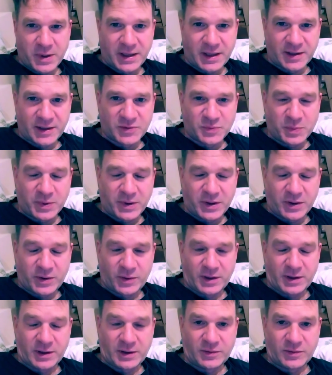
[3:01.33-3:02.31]

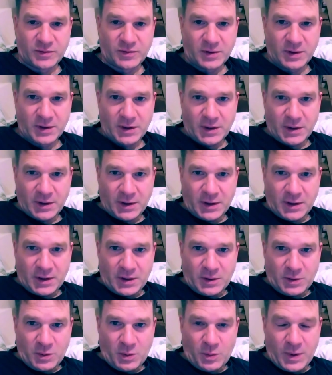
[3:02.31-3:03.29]
experience.
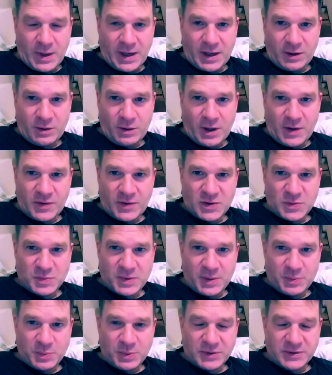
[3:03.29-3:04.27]
Why are all these
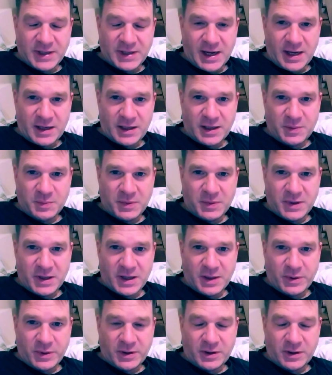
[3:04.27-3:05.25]
people telling me
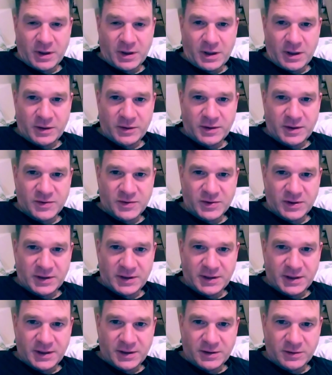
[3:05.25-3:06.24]
about all these
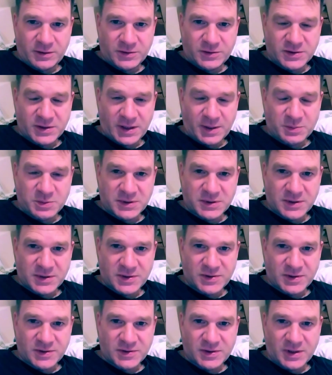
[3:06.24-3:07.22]
illegal
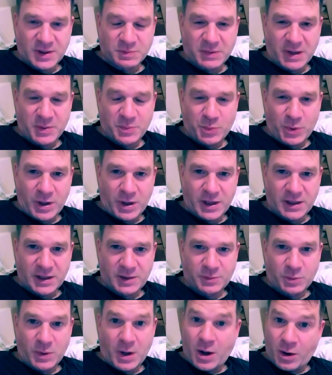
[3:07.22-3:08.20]
substances that my body?
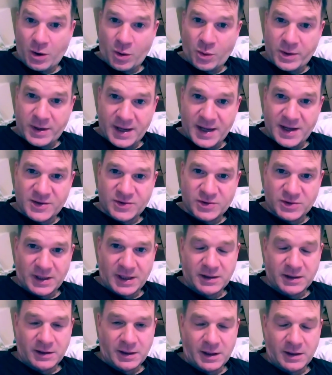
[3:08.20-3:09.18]
Oh yes,
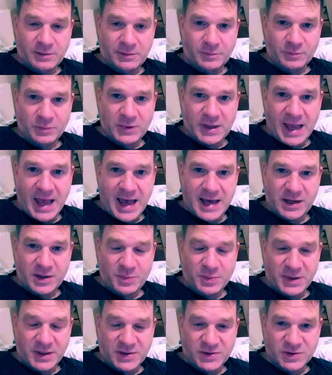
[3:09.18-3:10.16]
like
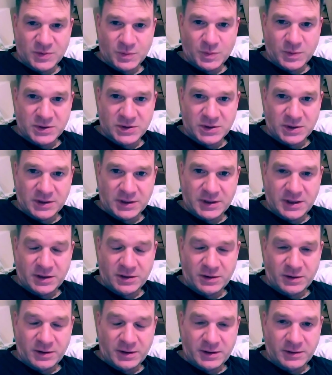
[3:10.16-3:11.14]
cannabis was
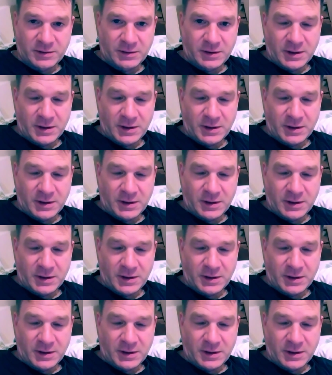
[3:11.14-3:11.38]
illegal in